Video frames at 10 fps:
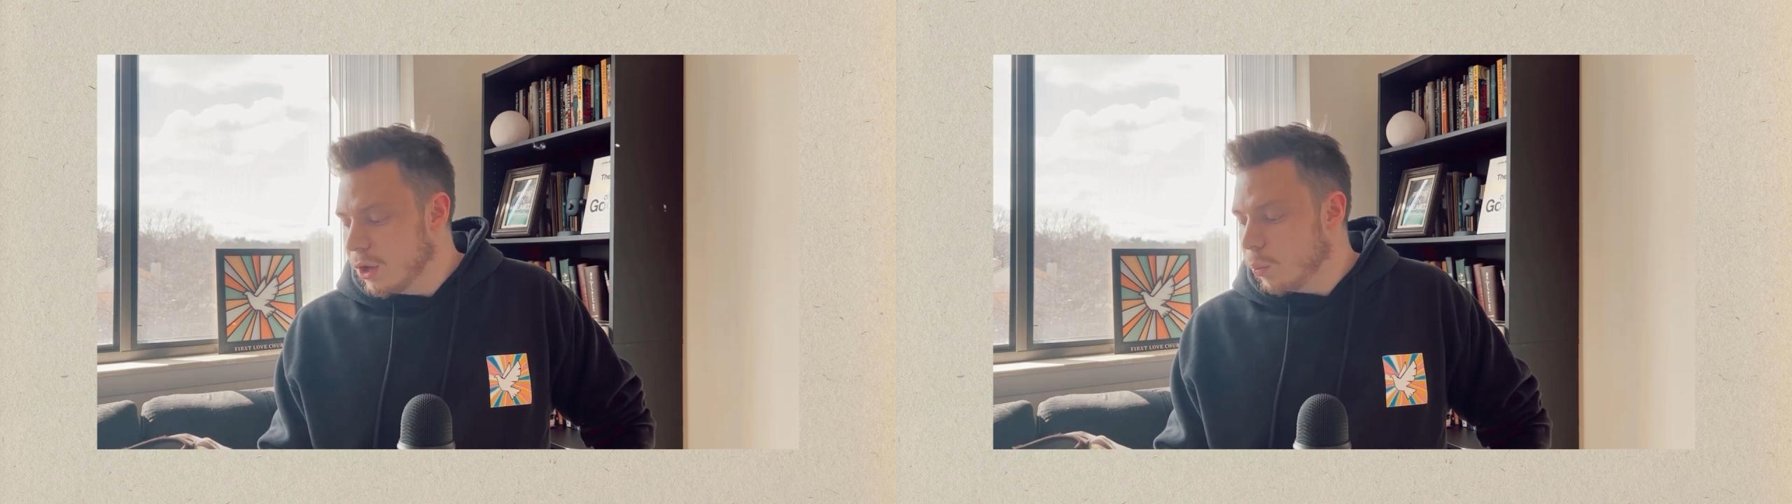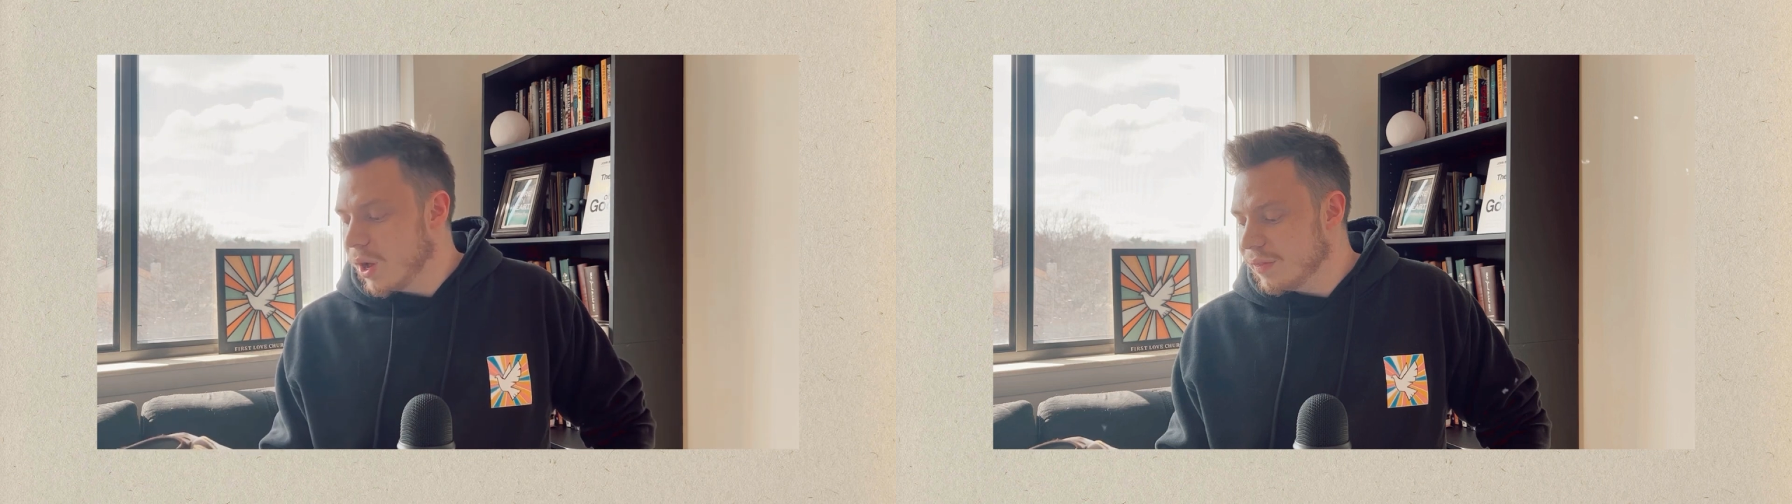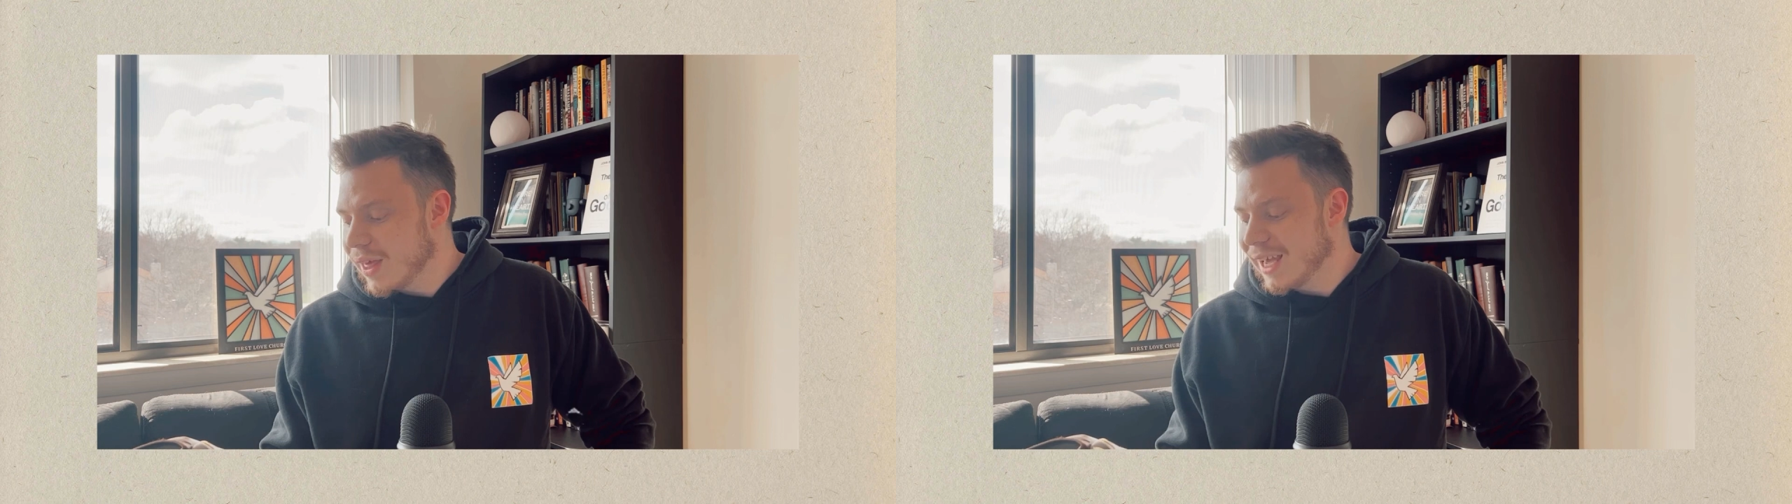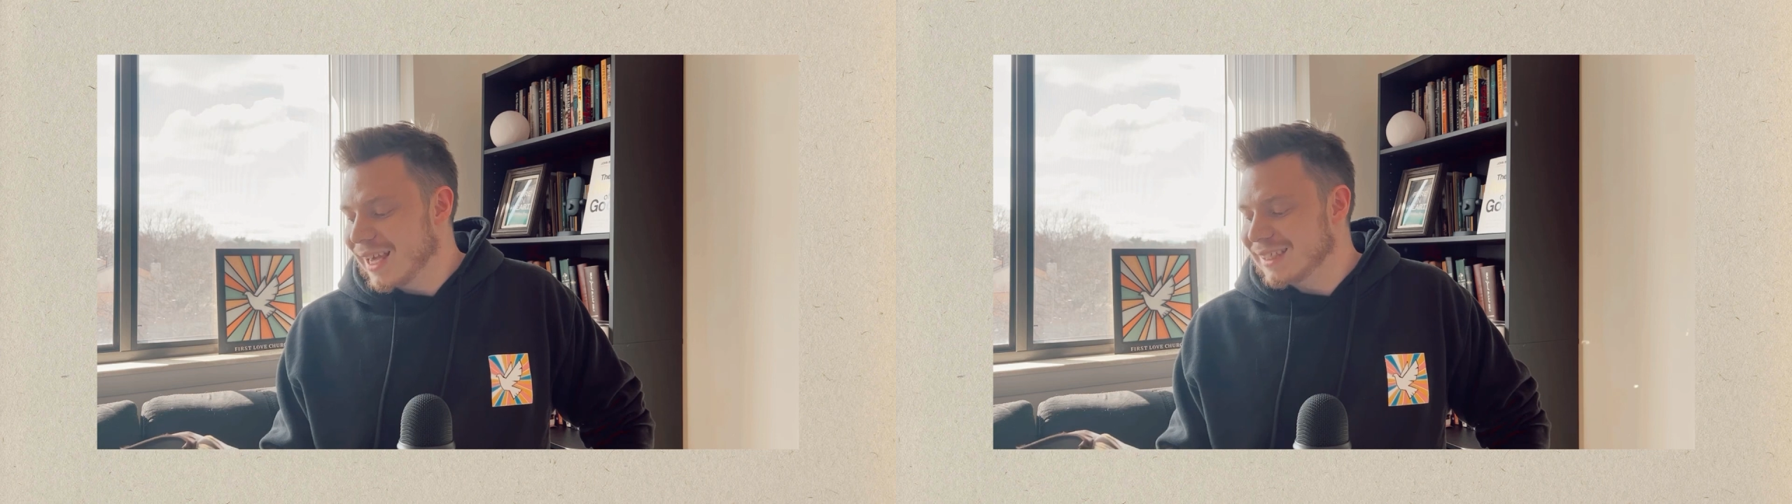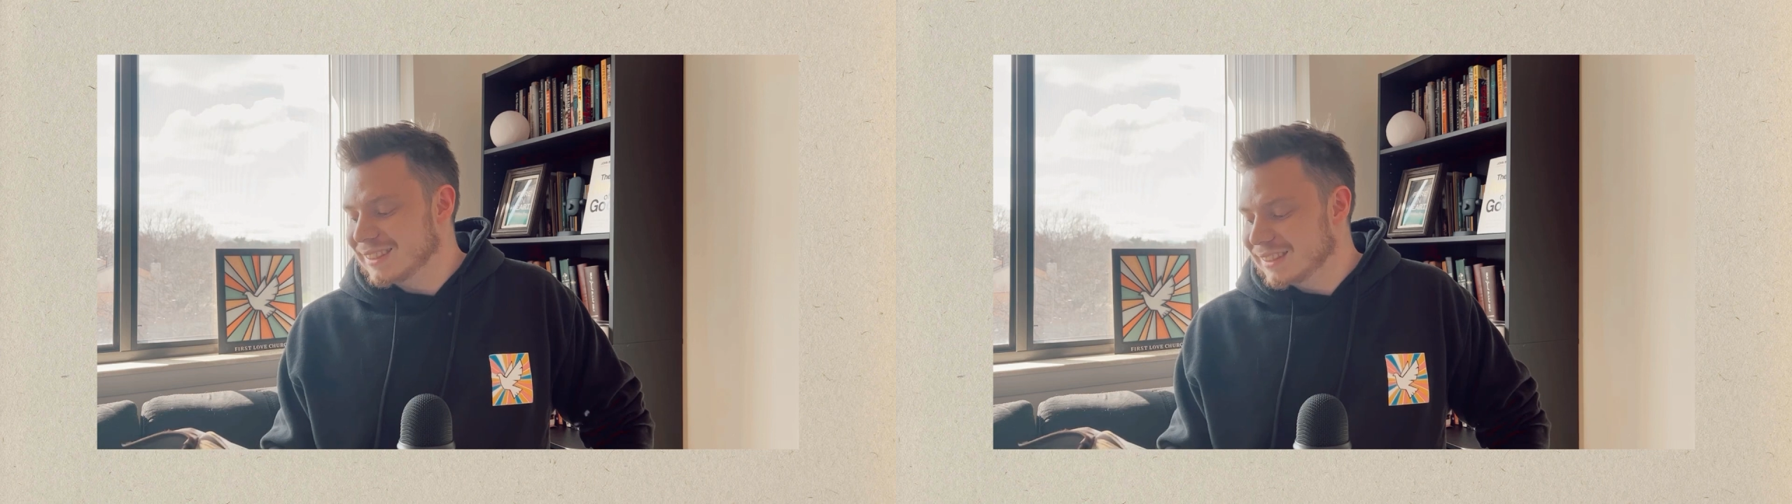when they
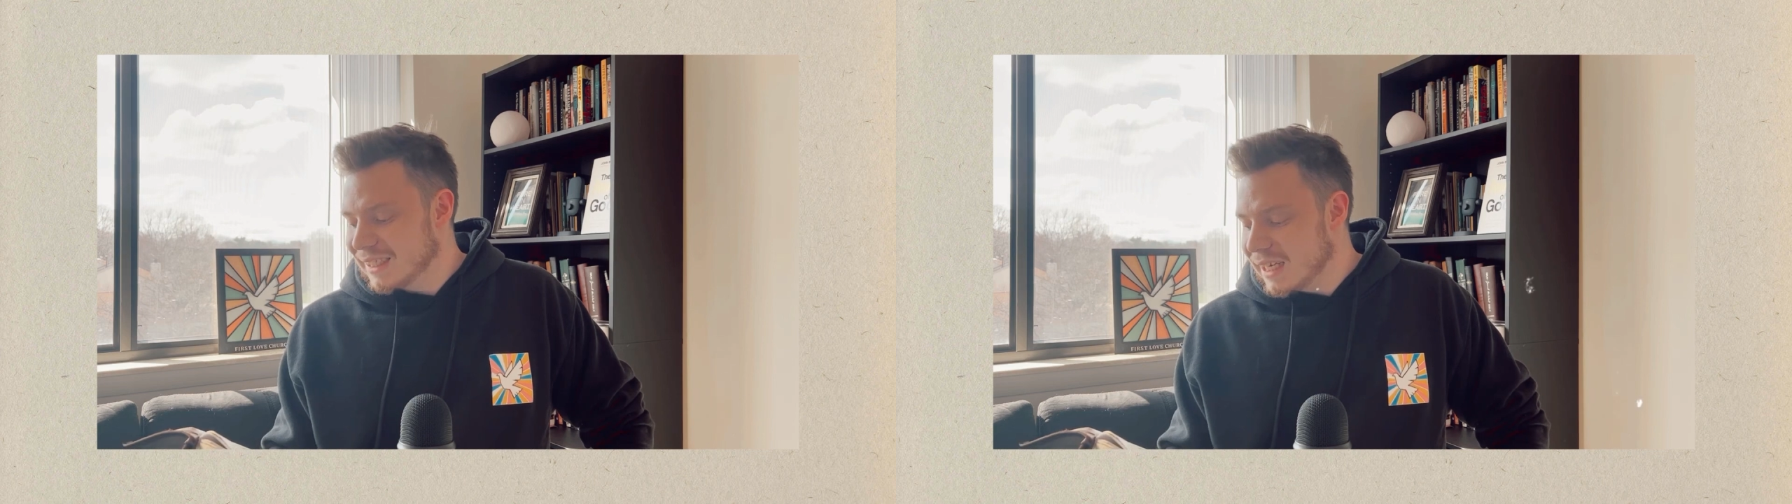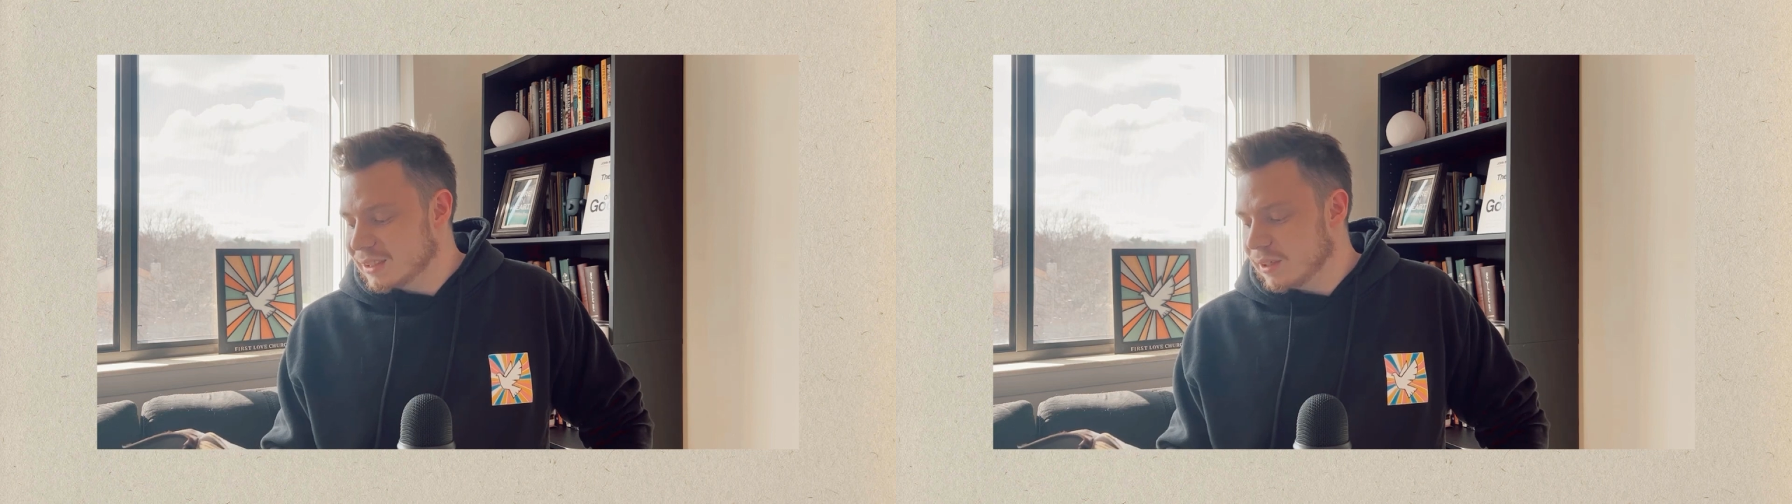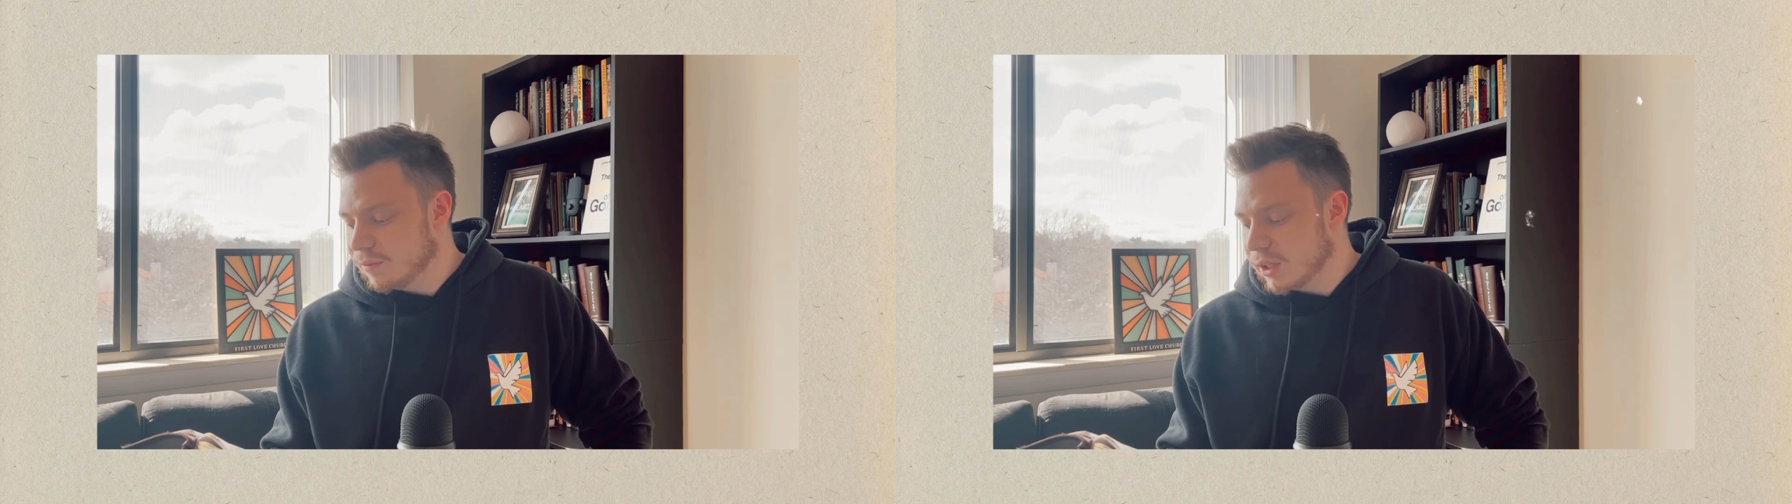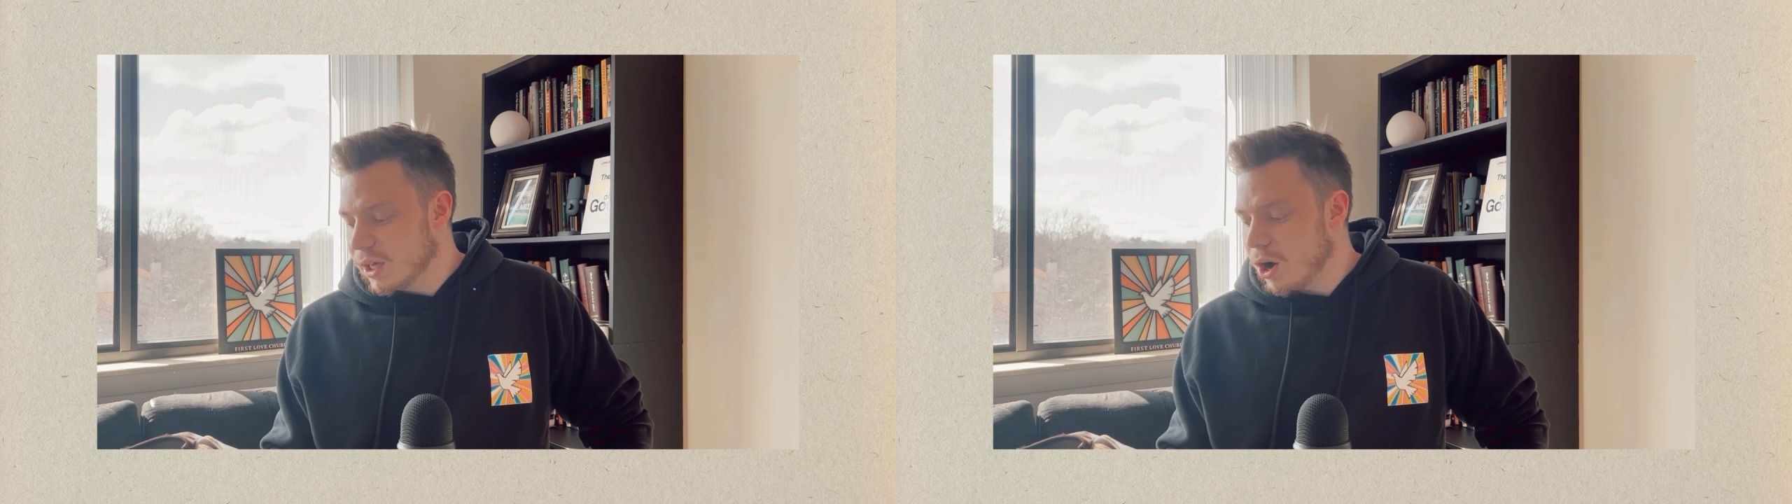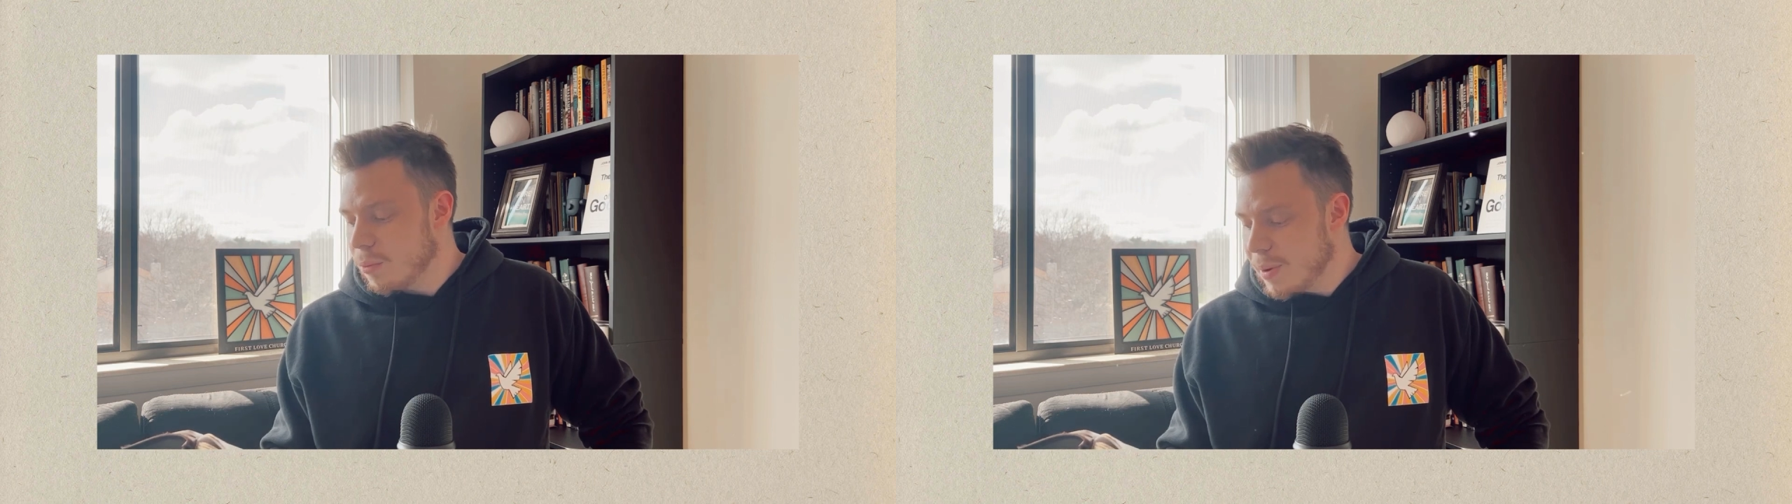
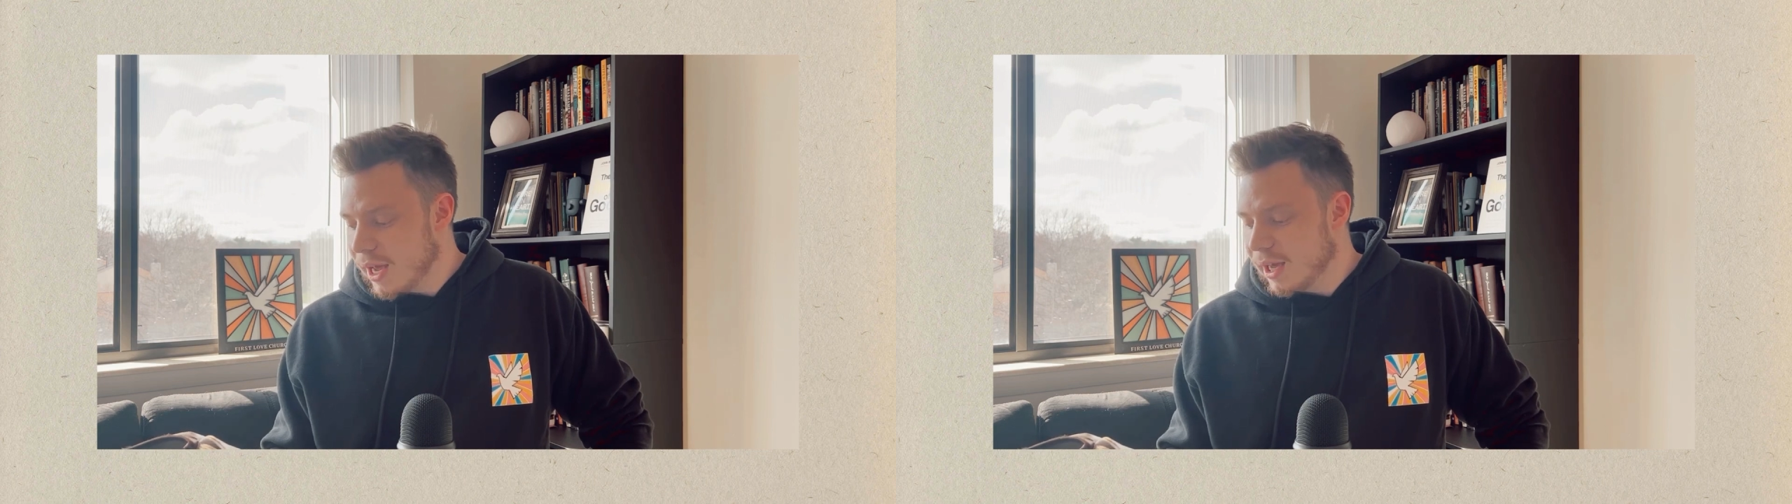instinctively obey